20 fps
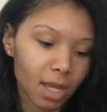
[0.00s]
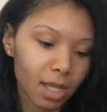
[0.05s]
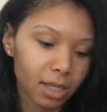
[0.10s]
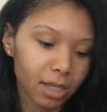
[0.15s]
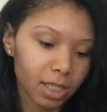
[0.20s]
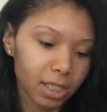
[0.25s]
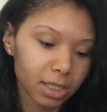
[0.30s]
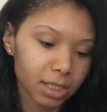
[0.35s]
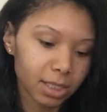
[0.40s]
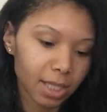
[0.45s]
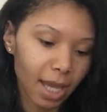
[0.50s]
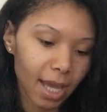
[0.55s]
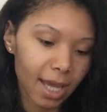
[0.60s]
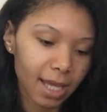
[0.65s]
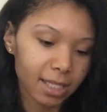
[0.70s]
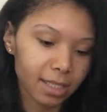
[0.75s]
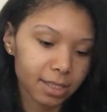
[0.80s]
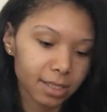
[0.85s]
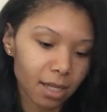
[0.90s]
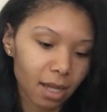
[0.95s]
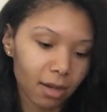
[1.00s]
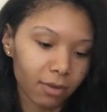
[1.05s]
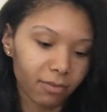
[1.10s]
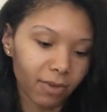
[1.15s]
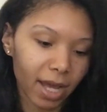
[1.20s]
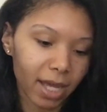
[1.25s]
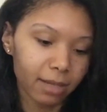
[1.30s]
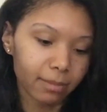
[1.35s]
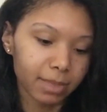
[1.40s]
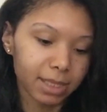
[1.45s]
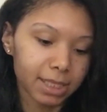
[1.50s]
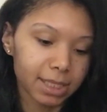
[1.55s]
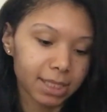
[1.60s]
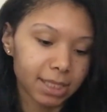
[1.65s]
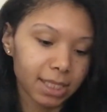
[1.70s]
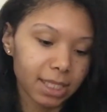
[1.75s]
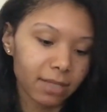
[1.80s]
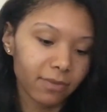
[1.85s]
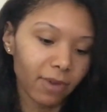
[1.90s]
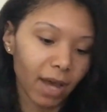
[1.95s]
This has vitamin
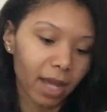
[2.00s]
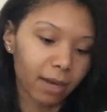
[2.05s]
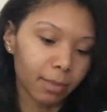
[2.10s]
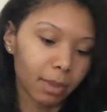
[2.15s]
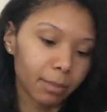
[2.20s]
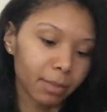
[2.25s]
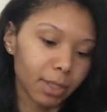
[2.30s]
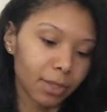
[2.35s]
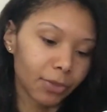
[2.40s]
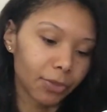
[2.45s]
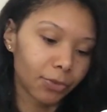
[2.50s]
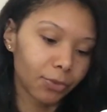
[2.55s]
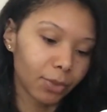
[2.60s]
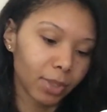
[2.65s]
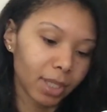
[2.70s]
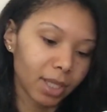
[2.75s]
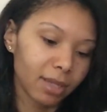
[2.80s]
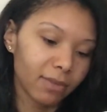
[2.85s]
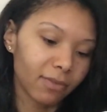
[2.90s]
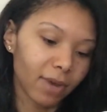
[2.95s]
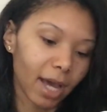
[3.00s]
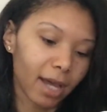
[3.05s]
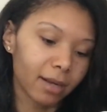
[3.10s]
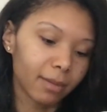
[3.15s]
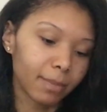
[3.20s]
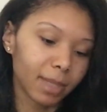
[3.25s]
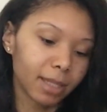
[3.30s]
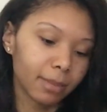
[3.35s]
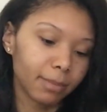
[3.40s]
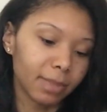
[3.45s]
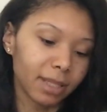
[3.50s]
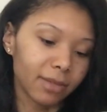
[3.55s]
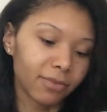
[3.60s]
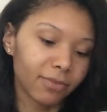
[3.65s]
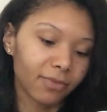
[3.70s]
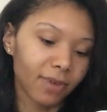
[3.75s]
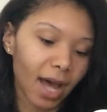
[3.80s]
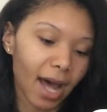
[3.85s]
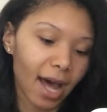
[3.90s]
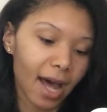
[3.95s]
C, vitamin B3, vitamin
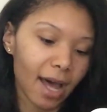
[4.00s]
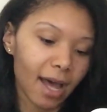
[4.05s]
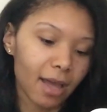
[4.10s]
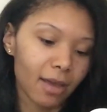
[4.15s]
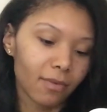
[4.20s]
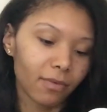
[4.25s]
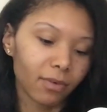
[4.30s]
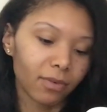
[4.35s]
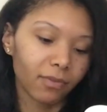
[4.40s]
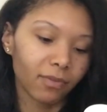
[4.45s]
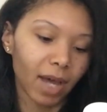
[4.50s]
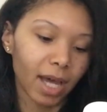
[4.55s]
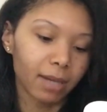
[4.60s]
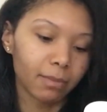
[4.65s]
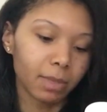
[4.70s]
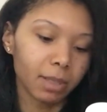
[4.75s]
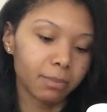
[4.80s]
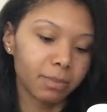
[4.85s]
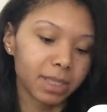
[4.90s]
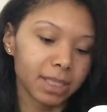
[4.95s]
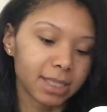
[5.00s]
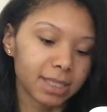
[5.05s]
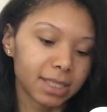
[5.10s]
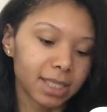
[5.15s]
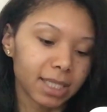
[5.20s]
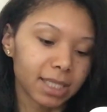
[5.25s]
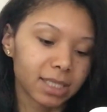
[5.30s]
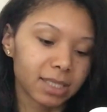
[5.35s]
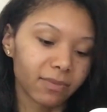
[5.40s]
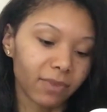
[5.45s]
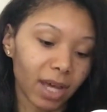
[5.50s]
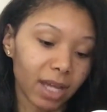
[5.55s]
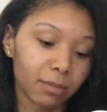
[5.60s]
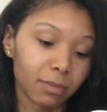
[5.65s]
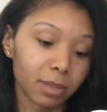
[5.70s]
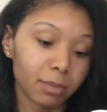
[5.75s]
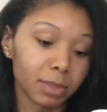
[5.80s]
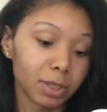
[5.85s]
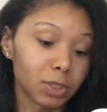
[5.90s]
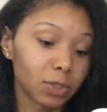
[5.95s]
B5, vitamin B6,
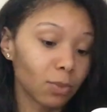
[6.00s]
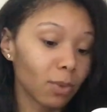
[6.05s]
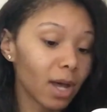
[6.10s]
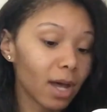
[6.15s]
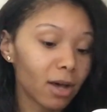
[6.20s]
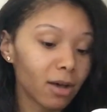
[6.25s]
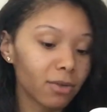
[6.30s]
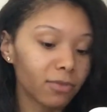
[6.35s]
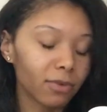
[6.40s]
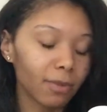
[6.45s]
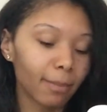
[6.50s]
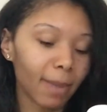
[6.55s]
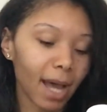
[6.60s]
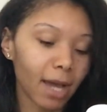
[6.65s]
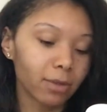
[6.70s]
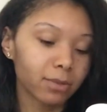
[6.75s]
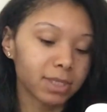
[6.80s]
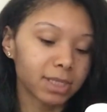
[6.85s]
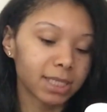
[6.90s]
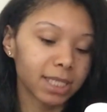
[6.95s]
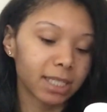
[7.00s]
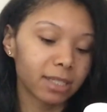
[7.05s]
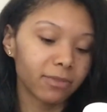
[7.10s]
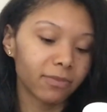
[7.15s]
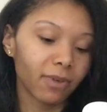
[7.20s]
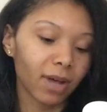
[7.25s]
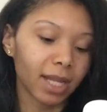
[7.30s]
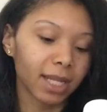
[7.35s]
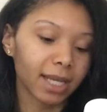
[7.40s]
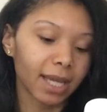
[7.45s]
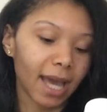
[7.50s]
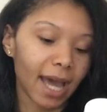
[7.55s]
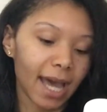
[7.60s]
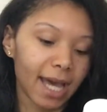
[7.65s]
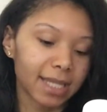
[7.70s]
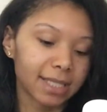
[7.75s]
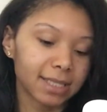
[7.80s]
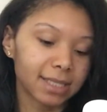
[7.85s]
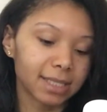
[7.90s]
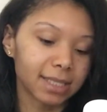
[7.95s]
vitamin B12, biotin, folic
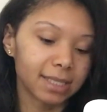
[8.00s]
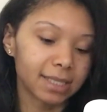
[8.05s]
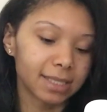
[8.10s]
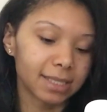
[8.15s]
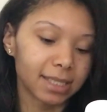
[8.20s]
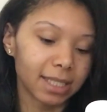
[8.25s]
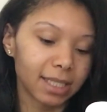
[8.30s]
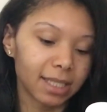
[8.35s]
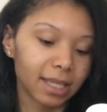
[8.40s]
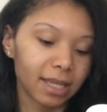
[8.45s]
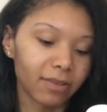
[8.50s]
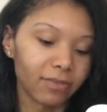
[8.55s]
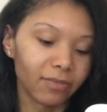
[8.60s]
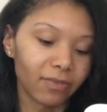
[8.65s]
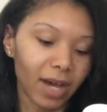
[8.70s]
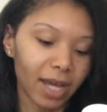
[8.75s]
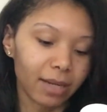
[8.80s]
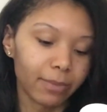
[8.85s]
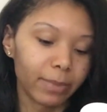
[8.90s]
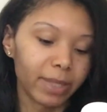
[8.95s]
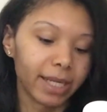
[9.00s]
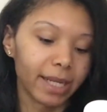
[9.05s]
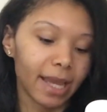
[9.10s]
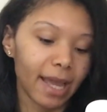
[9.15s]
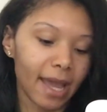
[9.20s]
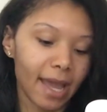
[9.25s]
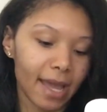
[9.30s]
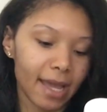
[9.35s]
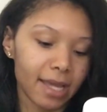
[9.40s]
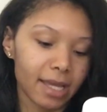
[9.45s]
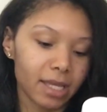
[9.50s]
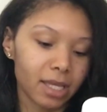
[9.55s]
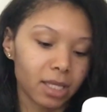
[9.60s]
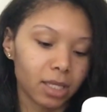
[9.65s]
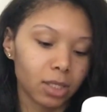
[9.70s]
acid, zinc, and vitamin A.